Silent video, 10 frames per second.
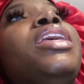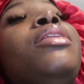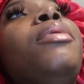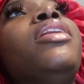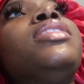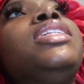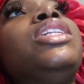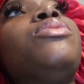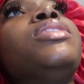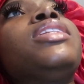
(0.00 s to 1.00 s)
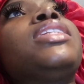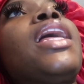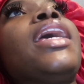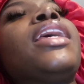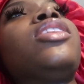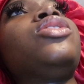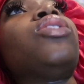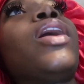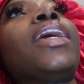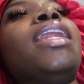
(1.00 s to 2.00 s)
email sequence, like
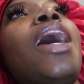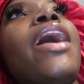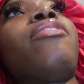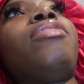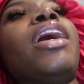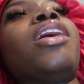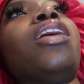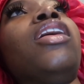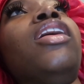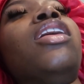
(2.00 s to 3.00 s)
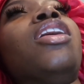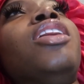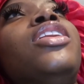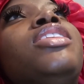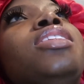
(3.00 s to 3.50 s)
so I can have like a good